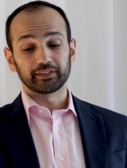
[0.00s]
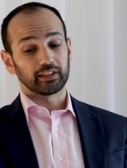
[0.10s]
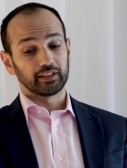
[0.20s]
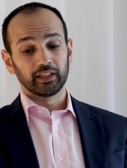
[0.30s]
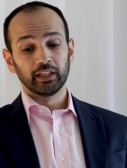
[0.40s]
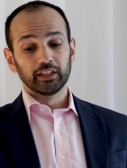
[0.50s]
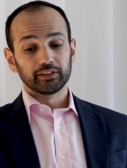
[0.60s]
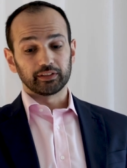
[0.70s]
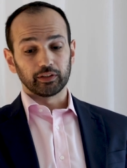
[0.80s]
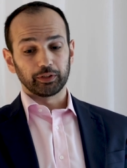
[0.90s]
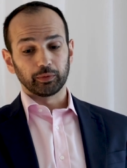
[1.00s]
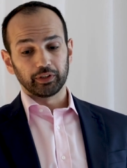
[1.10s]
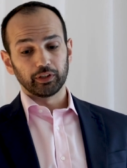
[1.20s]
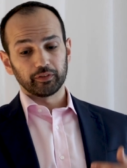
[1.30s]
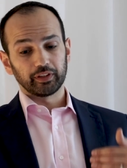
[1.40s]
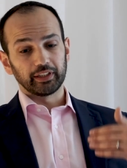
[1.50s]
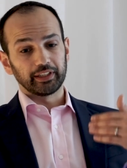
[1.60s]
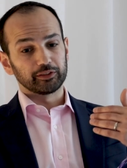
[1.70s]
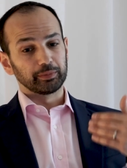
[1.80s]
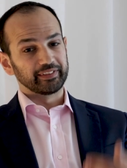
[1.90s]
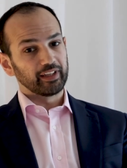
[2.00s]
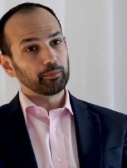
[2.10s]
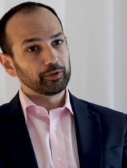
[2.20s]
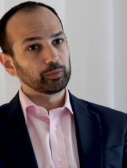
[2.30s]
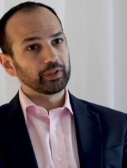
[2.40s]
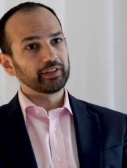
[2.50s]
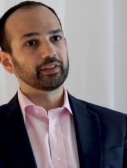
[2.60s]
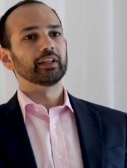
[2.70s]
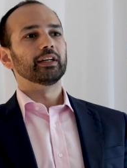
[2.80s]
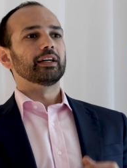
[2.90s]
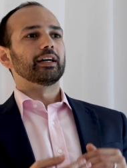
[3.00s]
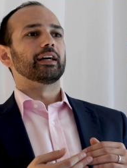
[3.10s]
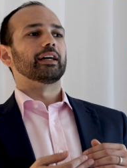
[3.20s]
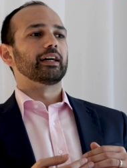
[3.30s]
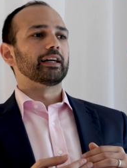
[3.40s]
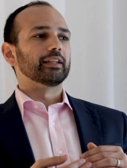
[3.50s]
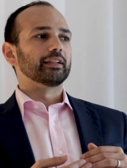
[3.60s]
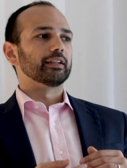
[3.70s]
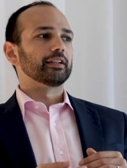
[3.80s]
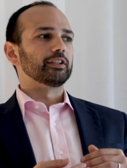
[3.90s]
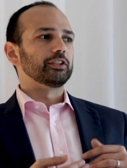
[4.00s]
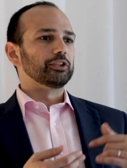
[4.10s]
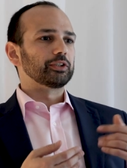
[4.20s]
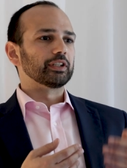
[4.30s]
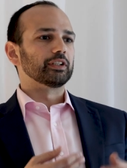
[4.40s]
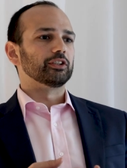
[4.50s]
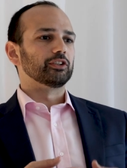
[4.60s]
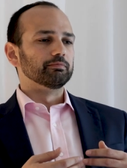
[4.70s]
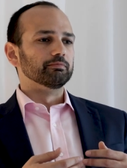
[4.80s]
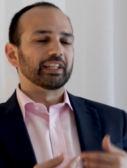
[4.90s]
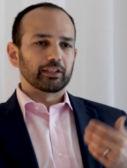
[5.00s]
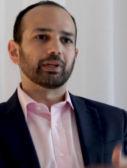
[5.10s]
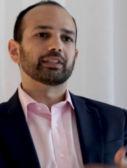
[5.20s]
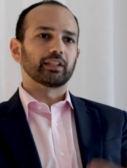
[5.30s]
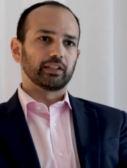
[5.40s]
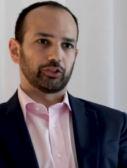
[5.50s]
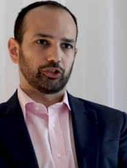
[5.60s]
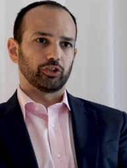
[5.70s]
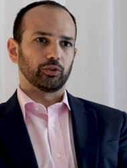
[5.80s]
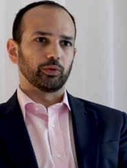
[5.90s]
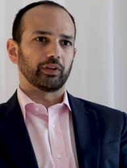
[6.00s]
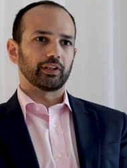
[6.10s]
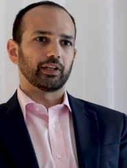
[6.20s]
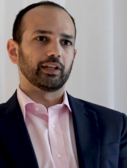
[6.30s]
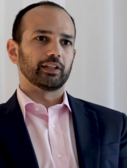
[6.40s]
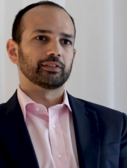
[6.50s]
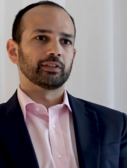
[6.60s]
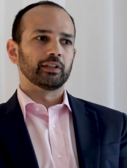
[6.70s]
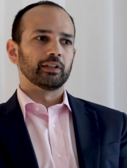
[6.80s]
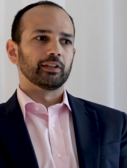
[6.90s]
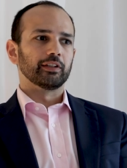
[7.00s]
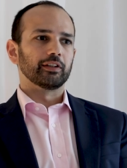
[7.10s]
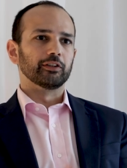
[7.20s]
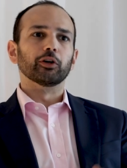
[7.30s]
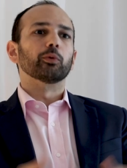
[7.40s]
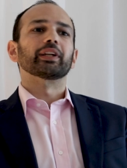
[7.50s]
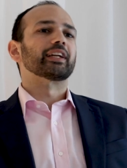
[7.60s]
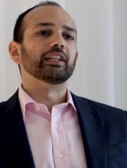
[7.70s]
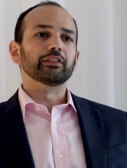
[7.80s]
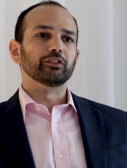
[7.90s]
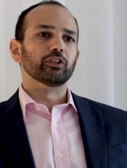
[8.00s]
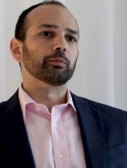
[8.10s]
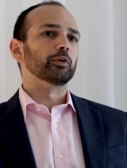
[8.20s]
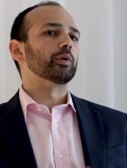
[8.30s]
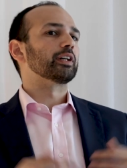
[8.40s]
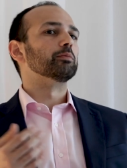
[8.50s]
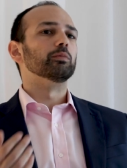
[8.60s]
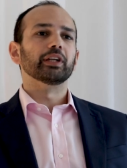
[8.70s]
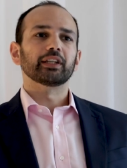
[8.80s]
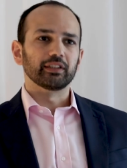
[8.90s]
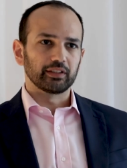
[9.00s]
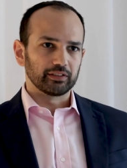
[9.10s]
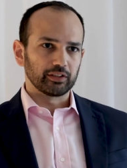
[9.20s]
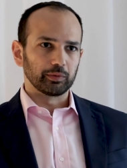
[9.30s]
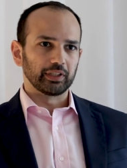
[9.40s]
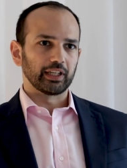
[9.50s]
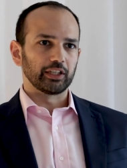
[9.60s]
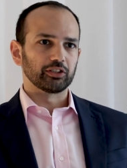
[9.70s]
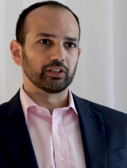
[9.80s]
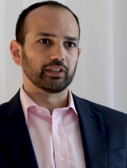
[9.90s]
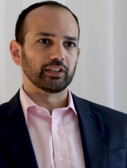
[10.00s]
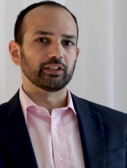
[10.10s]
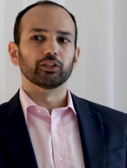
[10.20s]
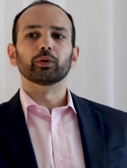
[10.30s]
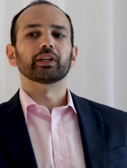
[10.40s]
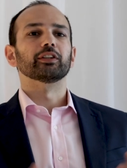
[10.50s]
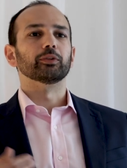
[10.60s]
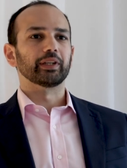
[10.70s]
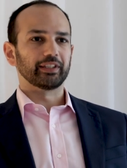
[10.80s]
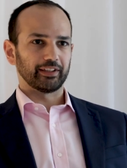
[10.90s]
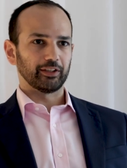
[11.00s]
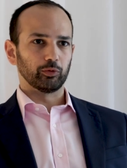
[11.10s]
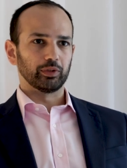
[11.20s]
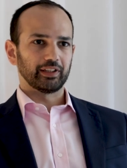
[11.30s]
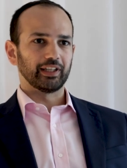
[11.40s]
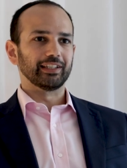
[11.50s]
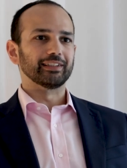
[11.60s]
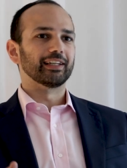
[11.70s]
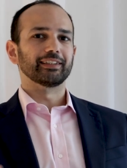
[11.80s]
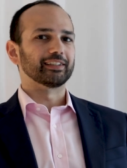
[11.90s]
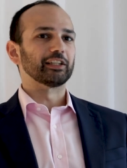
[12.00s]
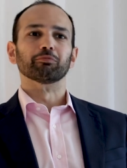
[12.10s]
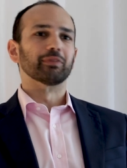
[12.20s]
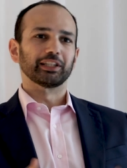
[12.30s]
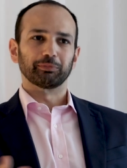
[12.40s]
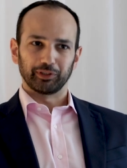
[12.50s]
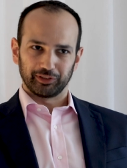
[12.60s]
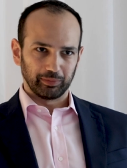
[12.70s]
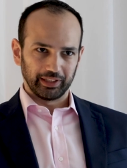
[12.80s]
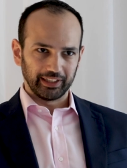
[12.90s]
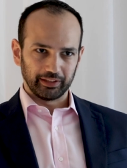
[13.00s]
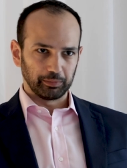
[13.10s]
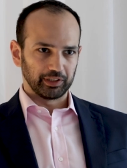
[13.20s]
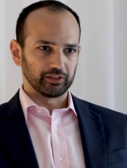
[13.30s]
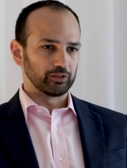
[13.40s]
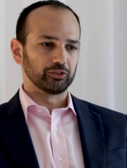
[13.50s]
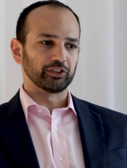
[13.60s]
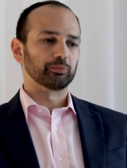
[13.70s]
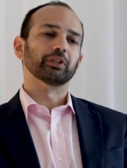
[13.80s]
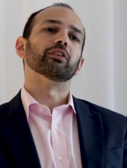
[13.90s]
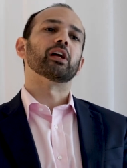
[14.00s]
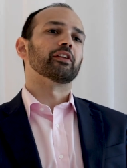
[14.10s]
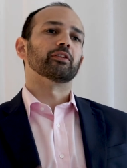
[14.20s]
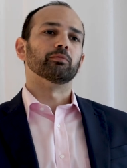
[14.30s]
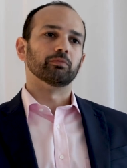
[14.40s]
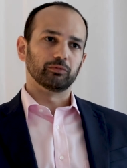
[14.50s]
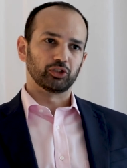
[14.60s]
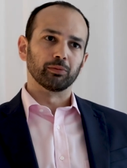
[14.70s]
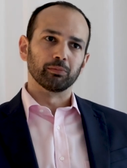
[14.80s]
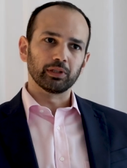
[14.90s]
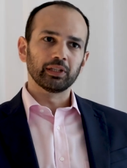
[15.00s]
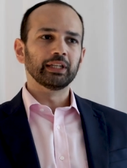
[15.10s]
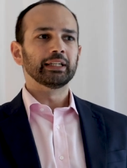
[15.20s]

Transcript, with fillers: exactly. So you will know if the link has been tampered with, and you can mathematically show that no one can eavesdrop, no one can break into this communication link, no one can do anything with any data they might possibly get because it will just be a random jumble.